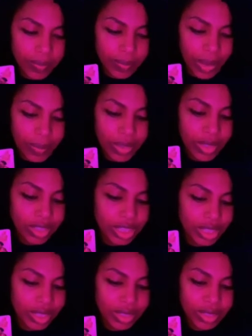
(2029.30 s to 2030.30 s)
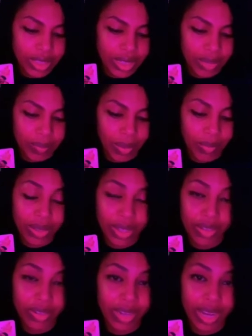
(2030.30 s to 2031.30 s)
Maybe their children, maybe
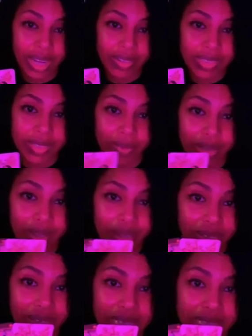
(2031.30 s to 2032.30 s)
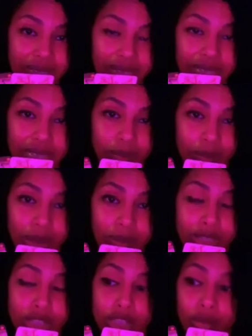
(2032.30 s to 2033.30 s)
their creativity, maybe
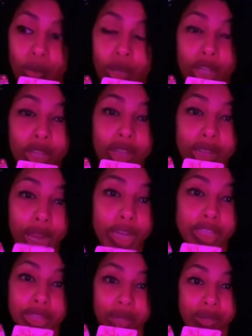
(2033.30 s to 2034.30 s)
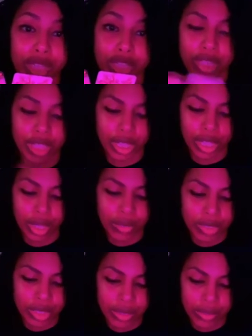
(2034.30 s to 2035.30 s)
it's one of their shows that you're gonna go
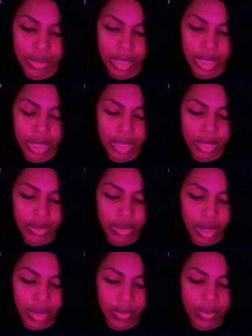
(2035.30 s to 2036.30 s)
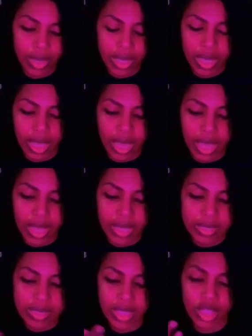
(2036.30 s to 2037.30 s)
to, you know?
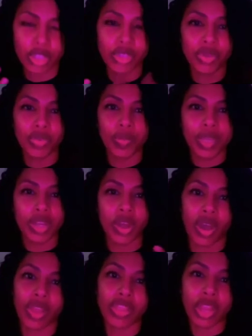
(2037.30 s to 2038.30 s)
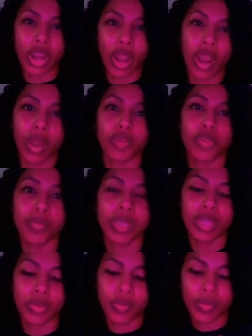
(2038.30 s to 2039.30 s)
And you being on their arm, you
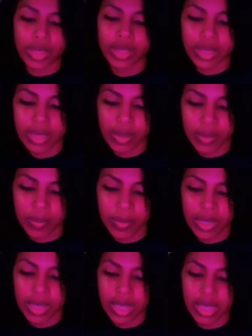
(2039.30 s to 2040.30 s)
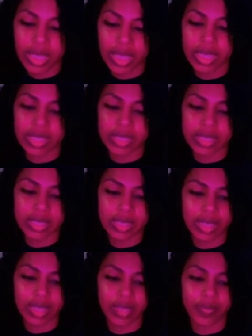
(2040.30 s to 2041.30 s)
being with them is
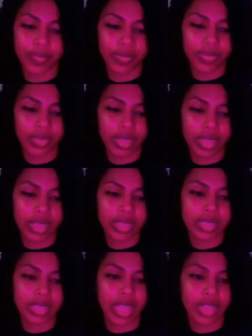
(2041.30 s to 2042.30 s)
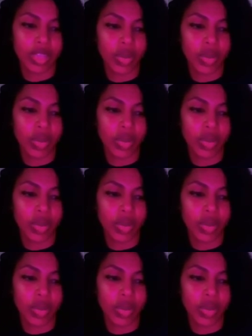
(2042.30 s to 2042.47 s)
like the